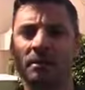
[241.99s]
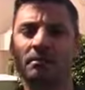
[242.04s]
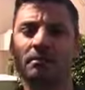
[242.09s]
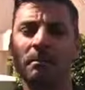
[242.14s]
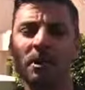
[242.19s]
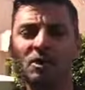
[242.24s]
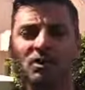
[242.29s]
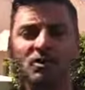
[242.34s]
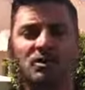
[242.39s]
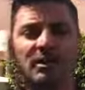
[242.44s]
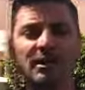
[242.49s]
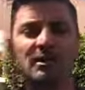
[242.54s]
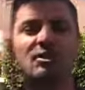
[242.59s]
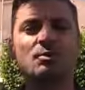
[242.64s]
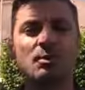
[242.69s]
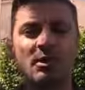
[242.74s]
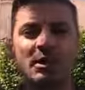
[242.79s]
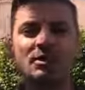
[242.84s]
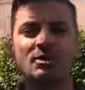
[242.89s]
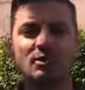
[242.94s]
Most
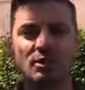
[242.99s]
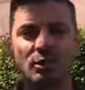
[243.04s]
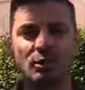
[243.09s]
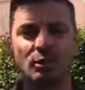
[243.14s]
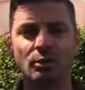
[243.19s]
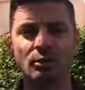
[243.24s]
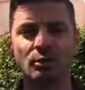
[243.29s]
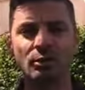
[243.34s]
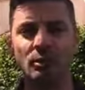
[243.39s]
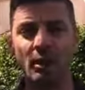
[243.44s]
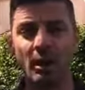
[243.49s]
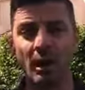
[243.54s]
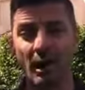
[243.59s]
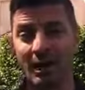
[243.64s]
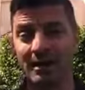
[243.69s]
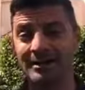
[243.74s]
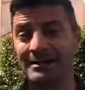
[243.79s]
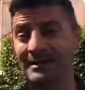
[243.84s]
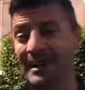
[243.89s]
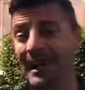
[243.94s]
things we do,
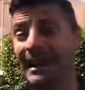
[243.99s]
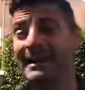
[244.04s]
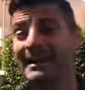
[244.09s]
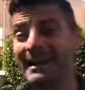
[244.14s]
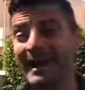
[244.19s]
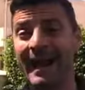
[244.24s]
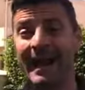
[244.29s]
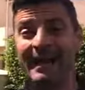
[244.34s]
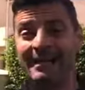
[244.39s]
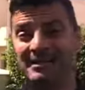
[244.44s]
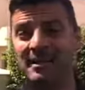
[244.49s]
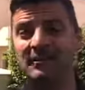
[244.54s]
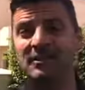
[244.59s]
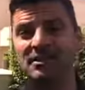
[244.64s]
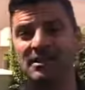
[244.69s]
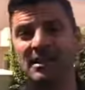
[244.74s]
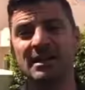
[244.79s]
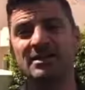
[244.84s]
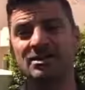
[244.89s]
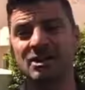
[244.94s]
our daily
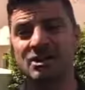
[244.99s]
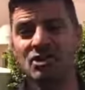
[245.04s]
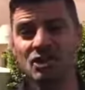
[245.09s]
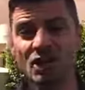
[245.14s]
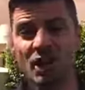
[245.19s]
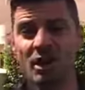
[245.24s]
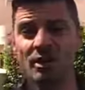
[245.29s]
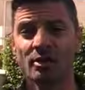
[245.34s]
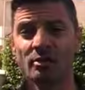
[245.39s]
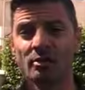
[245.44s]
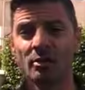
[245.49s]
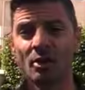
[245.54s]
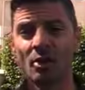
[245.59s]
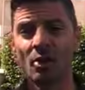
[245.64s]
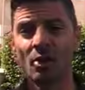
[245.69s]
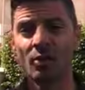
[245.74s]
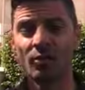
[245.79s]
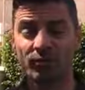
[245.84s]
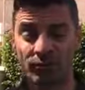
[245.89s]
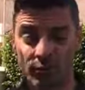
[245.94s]
activities, are done
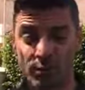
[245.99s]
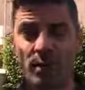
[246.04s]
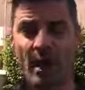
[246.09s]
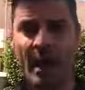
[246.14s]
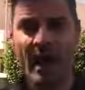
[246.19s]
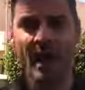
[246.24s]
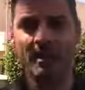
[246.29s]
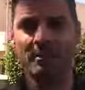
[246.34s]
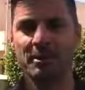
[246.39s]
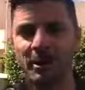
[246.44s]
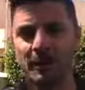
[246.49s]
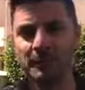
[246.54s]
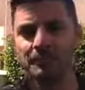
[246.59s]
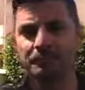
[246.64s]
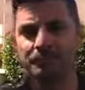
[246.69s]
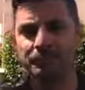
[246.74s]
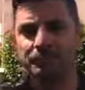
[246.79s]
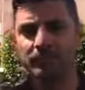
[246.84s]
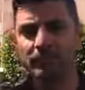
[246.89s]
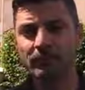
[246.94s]
through habit.
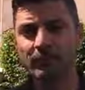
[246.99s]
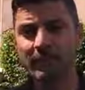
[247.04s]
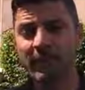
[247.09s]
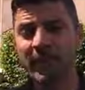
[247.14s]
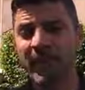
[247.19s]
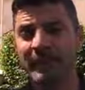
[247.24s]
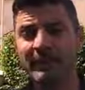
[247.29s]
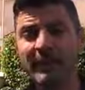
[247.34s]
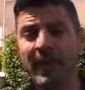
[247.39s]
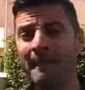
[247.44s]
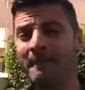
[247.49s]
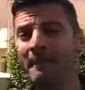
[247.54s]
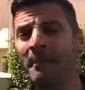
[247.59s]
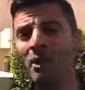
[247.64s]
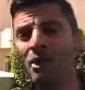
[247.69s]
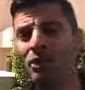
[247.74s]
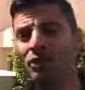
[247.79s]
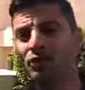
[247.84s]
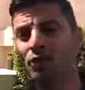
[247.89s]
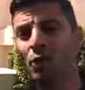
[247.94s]
And that
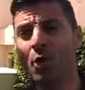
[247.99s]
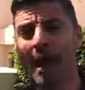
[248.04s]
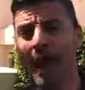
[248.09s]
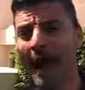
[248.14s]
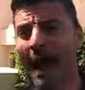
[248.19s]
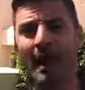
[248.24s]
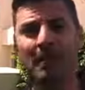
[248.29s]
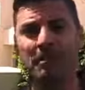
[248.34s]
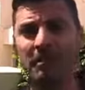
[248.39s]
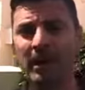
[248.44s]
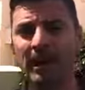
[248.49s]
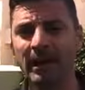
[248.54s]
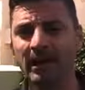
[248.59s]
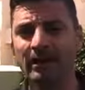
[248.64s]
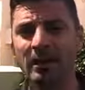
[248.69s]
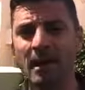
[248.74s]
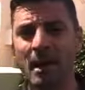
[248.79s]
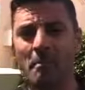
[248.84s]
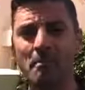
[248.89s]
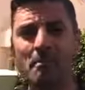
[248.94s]
your
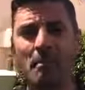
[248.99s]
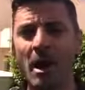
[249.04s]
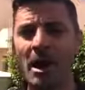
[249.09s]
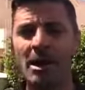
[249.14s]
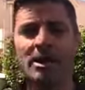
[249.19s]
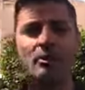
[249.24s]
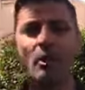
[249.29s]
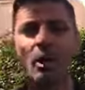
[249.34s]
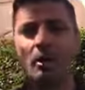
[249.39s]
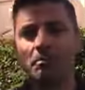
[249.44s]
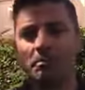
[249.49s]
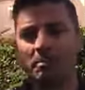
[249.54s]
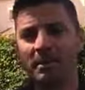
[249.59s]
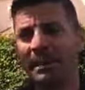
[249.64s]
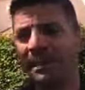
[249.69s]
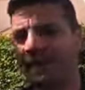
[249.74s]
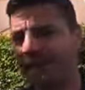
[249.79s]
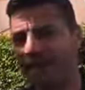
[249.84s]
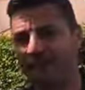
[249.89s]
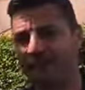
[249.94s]
habit might not
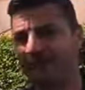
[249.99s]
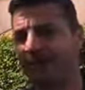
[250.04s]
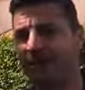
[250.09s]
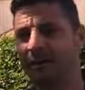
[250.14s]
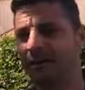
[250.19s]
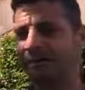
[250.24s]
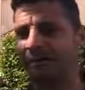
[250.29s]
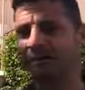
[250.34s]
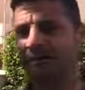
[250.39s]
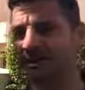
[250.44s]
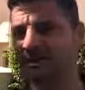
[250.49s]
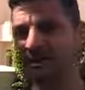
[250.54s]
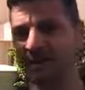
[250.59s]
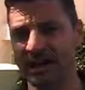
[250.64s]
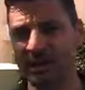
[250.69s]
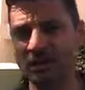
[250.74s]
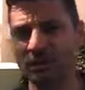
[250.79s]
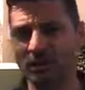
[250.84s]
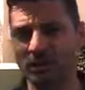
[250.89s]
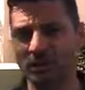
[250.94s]
be having a
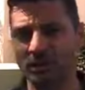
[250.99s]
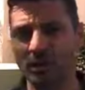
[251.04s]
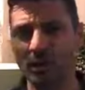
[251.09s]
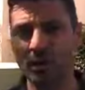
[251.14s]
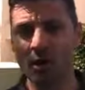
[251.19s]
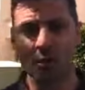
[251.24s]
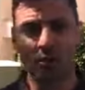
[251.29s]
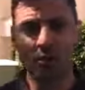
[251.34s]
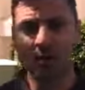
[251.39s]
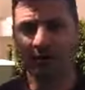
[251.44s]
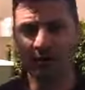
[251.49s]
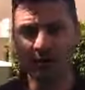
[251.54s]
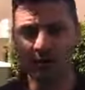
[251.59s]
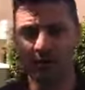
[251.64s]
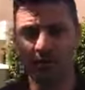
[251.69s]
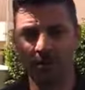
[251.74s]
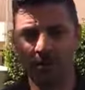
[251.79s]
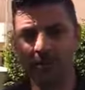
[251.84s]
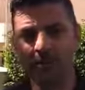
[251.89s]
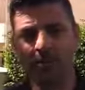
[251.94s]
fascination with
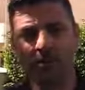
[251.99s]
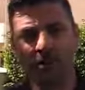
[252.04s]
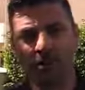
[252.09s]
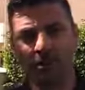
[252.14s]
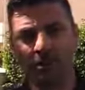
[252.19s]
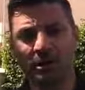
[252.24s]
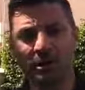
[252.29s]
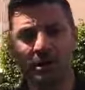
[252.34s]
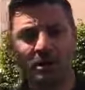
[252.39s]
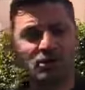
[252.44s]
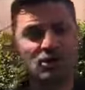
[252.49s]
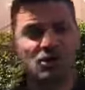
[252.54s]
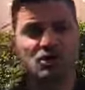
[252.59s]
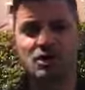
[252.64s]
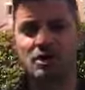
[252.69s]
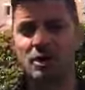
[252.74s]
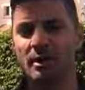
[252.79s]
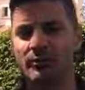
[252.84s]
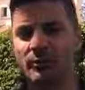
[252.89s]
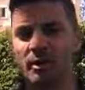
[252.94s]
other people and
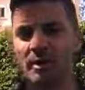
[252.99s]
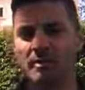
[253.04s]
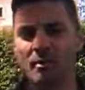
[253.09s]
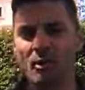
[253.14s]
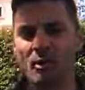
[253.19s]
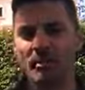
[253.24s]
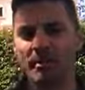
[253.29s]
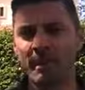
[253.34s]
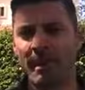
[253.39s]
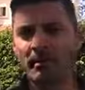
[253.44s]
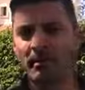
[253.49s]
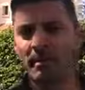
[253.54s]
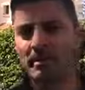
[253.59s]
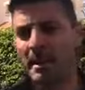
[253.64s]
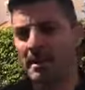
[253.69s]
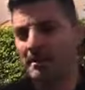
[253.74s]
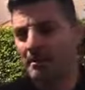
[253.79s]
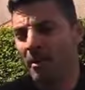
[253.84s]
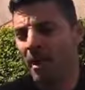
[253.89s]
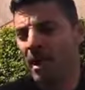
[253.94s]
discovering more about
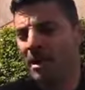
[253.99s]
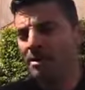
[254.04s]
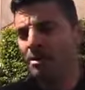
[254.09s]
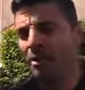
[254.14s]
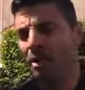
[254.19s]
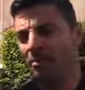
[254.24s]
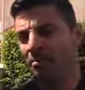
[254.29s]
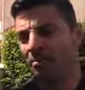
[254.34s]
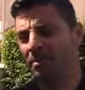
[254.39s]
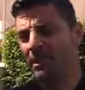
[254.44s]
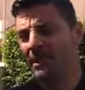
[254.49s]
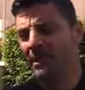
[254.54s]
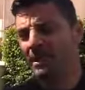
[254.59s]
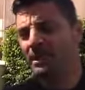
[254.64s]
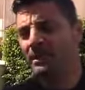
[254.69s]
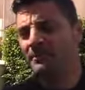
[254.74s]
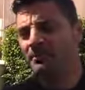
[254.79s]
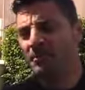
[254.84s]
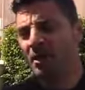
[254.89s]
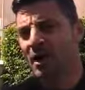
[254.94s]
them. It might not
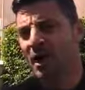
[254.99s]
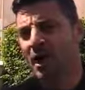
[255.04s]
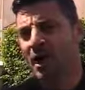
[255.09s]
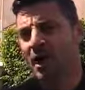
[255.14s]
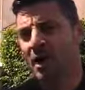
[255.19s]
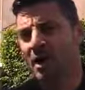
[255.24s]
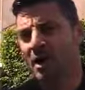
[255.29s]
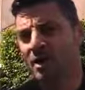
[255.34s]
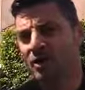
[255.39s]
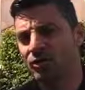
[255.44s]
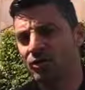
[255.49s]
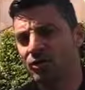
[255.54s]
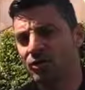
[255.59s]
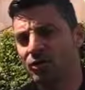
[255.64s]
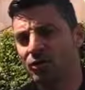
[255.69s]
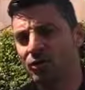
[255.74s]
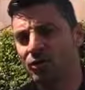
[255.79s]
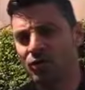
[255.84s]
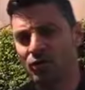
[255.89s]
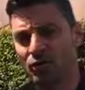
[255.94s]
be
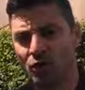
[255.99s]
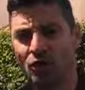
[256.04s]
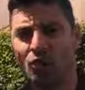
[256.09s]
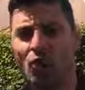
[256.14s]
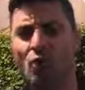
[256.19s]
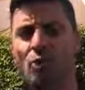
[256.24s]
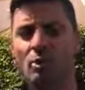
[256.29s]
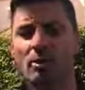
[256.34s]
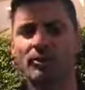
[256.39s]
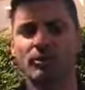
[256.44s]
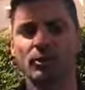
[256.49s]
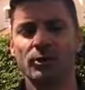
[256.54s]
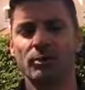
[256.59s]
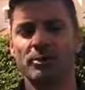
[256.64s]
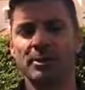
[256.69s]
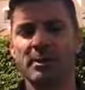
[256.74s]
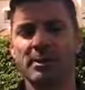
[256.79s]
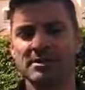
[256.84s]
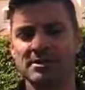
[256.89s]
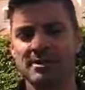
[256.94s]
the core of your
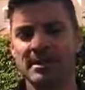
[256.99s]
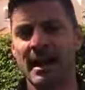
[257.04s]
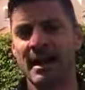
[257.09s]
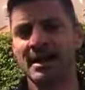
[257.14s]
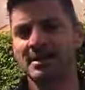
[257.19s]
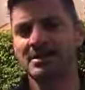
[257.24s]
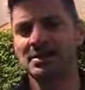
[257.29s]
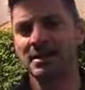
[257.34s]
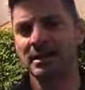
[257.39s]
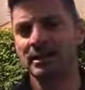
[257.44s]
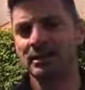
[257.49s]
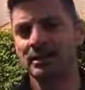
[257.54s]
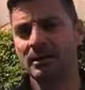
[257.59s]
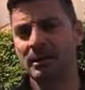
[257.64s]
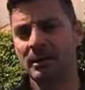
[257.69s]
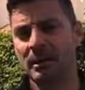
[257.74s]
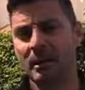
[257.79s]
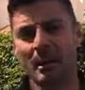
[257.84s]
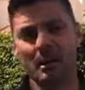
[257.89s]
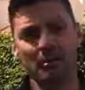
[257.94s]
personality.
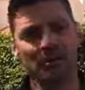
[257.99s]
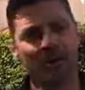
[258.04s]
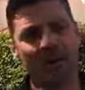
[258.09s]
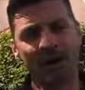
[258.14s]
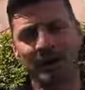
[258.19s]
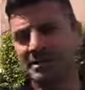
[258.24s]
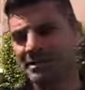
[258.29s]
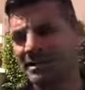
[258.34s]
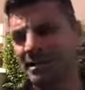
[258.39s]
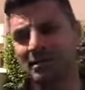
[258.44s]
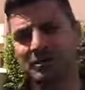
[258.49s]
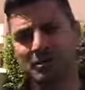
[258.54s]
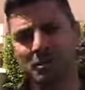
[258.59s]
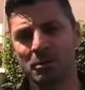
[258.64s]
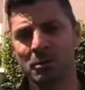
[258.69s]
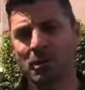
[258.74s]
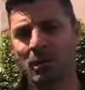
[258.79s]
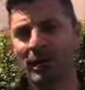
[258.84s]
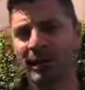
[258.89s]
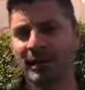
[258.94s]
But I tell
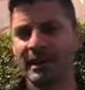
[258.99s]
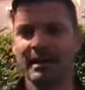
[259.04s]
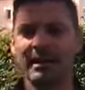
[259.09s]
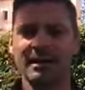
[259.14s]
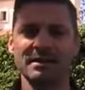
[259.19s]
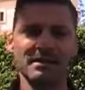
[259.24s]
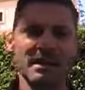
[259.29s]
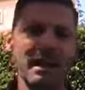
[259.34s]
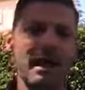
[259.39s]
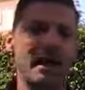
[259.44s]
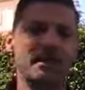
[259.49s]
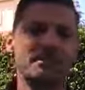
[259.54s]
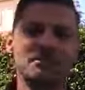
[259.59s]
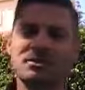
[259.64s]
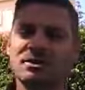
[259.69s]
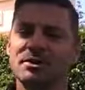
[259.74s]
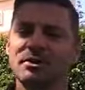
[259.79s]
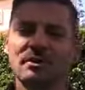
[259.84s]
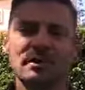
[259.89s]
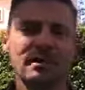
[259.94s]
you what, it is
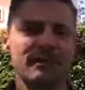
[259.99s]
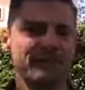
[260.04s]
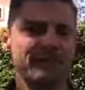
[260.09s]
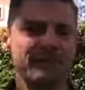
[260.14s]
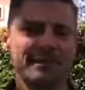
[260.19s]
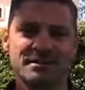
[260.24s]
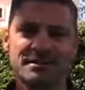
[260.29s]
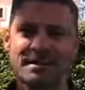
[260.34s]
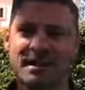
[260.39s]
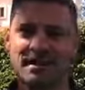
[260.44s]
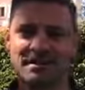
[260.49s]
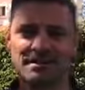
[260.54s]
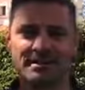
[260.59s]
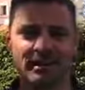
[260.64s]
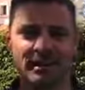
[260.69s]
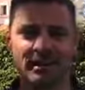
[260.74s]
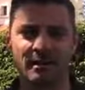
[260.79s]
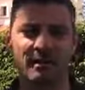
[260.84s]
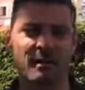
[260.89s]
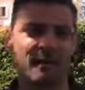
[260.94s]
absolutely
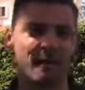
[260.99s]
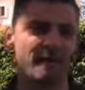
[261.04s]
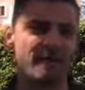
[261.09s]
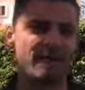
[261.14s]
fantastic.